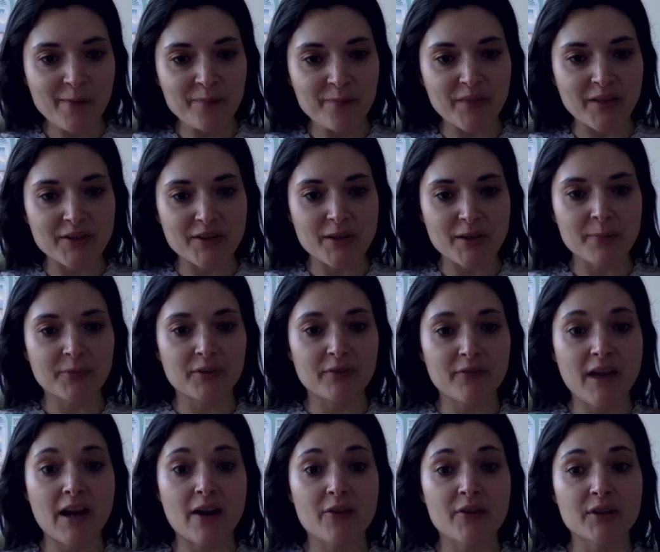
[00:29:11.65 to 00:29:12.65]
in terms of
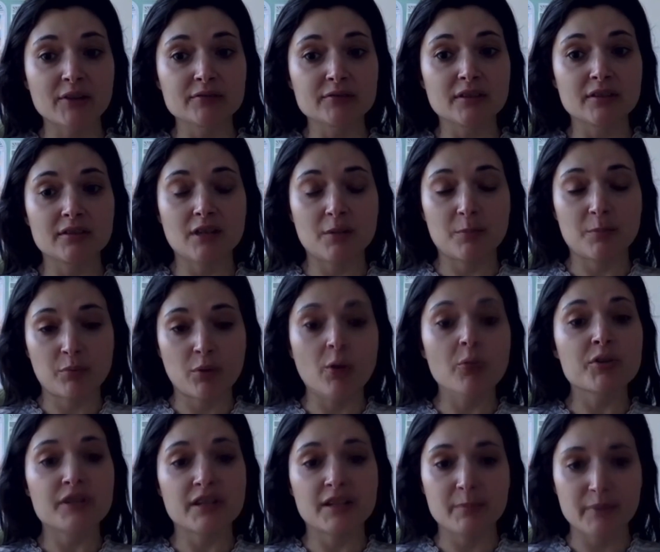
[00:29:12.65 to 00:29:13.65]
how they're
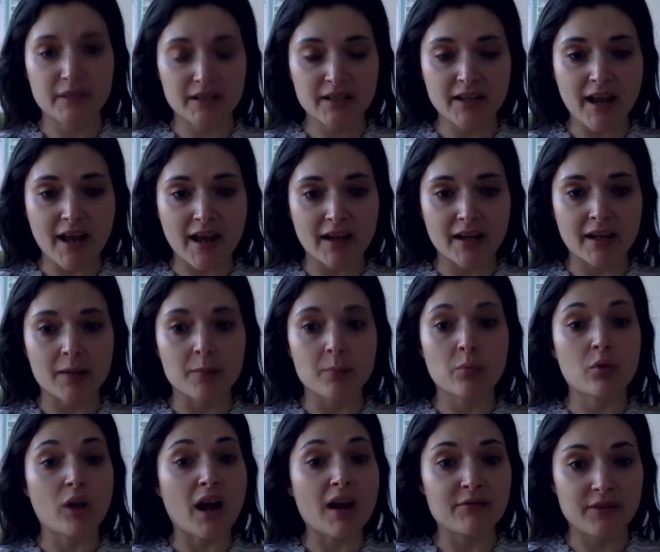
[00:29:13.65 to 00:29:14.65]
approaching big tech and
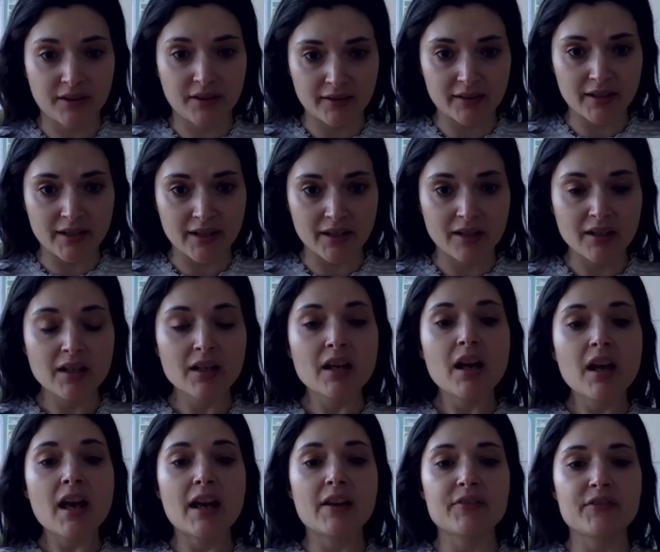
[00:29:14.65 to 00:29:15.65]
privacy
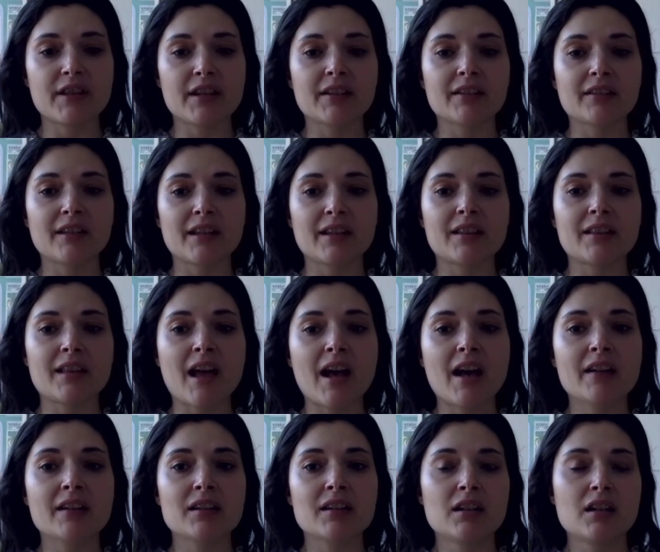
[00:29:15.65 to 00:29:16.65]
and things like
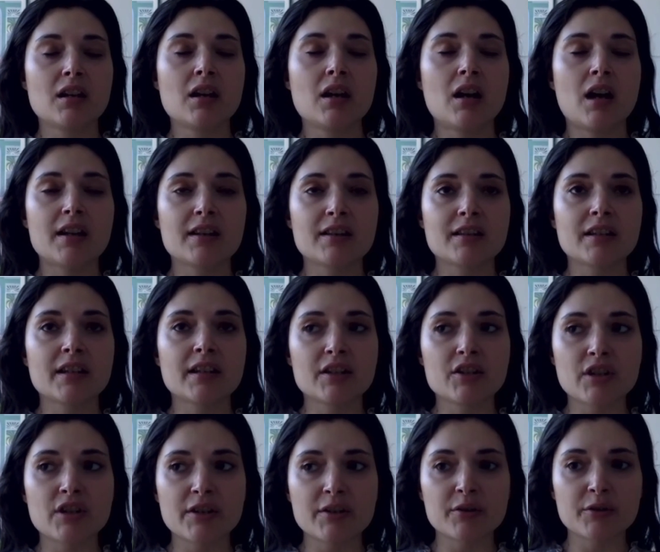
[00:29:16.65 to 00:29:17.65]
that. I think in
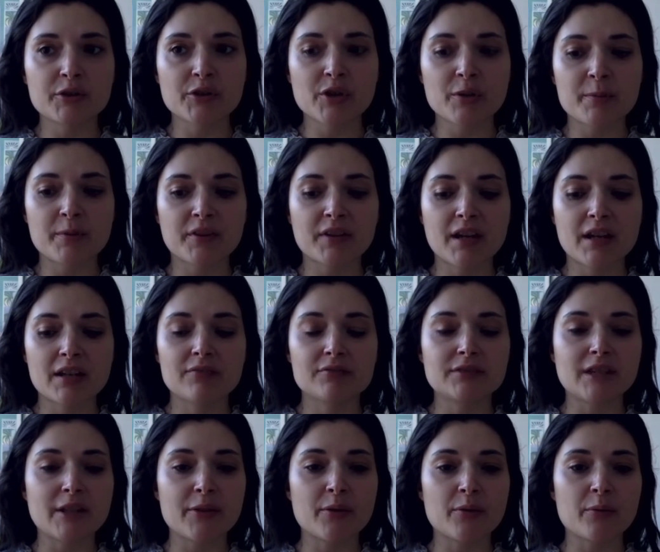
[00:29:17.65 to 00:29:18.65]
general, Europe has kind of
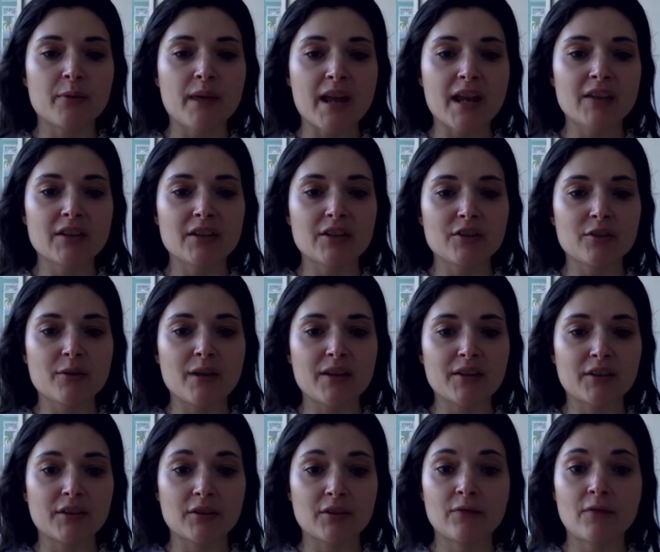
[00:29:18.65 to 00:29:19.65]
led the way, and the US
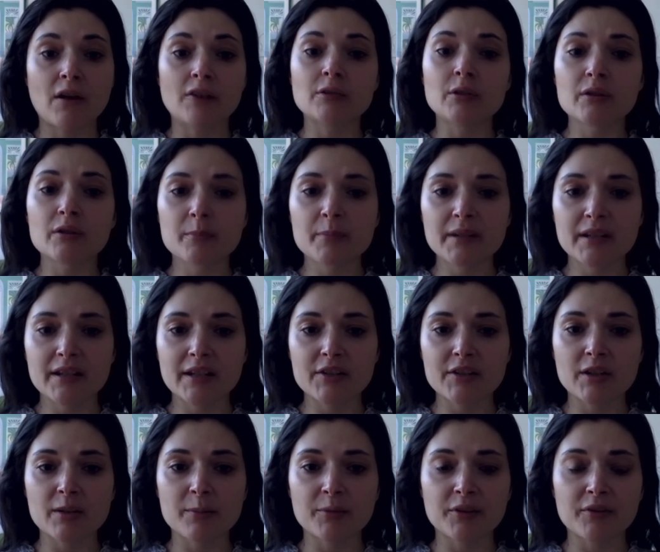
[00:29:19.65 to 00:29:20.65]
has followed a bit in
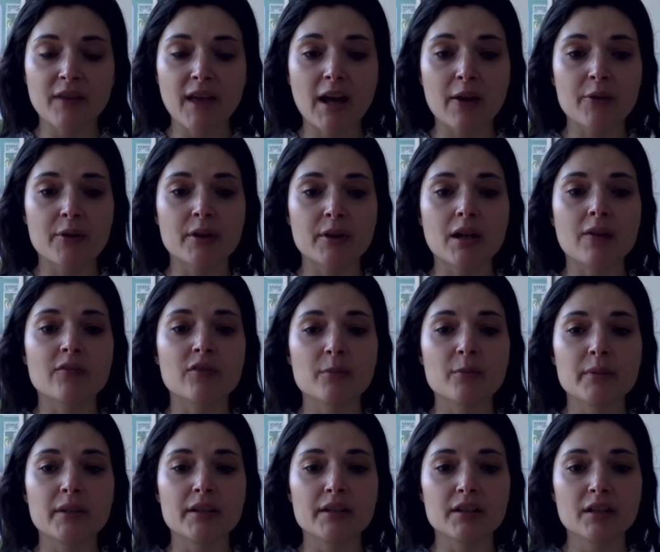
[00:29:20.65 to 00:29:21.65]
terms of how the
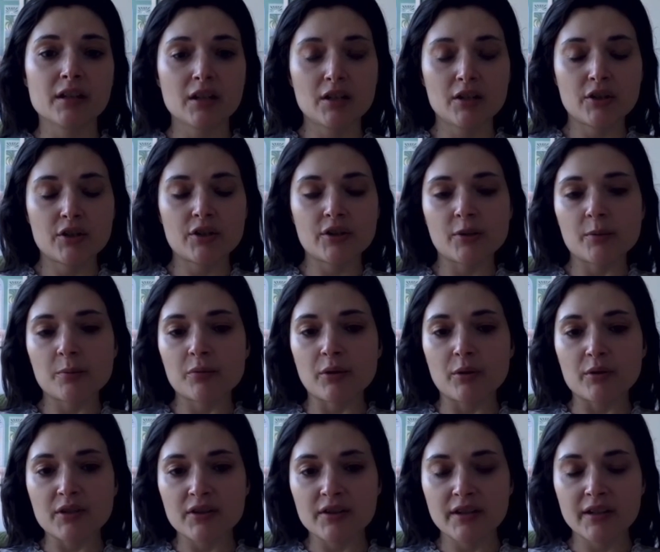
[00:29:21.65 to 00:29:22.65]
government should
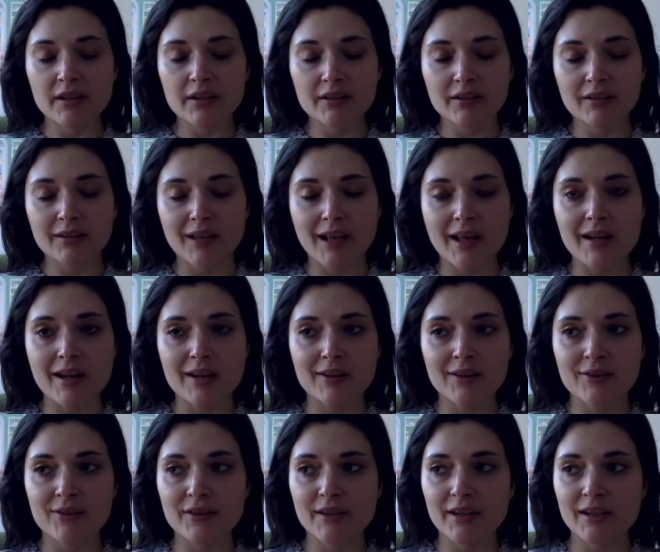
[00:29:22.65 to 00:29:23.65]
approach things. And I
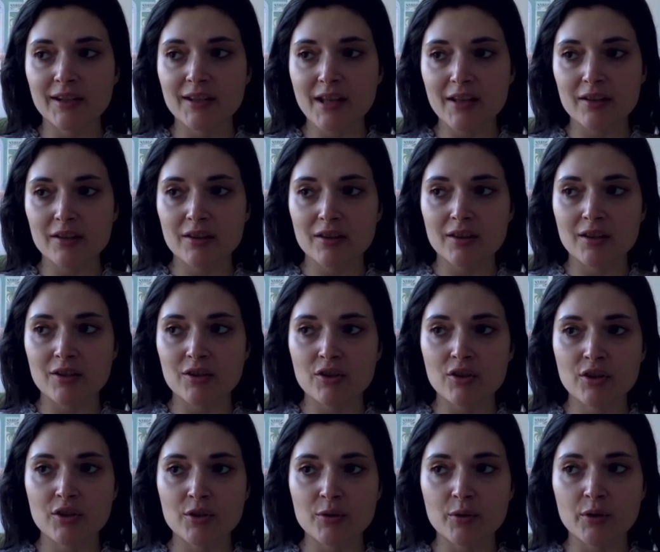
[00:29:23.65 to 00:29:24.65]
think that the
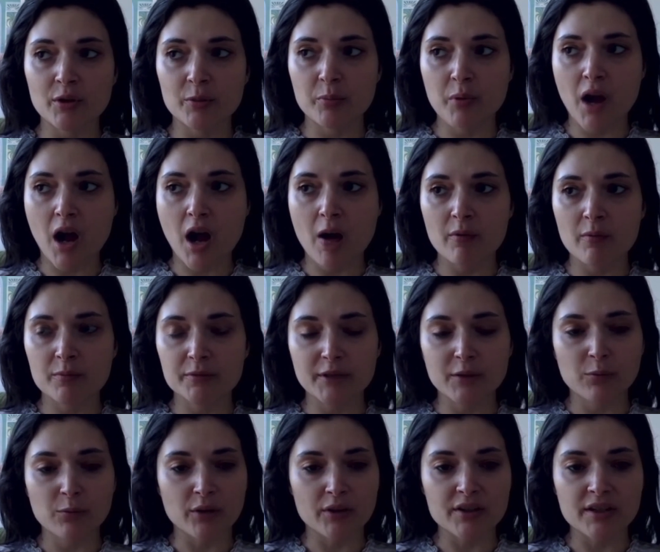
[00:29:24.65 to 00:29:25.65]
two could probably
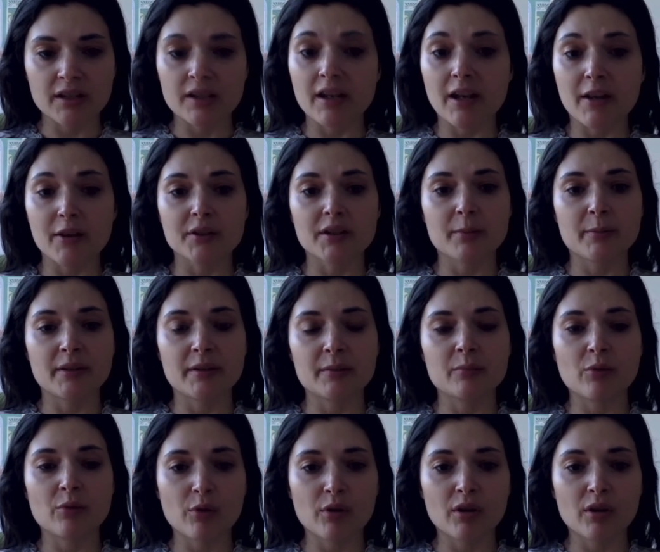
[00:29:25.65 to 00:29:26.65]
work together a bit
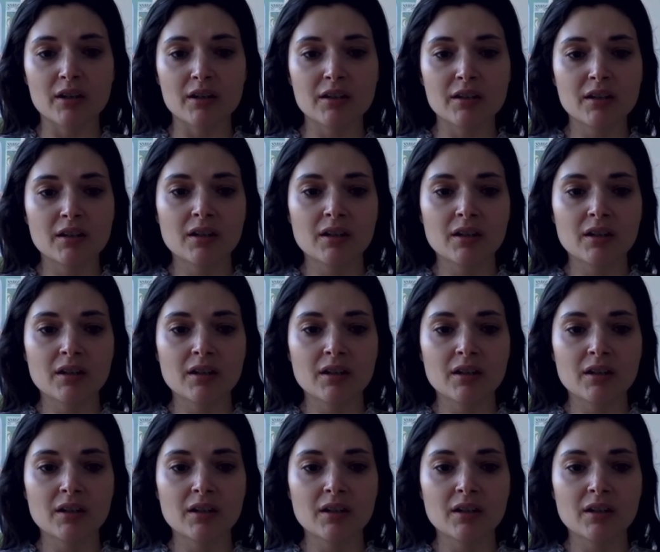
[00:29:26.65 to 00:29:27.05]
more.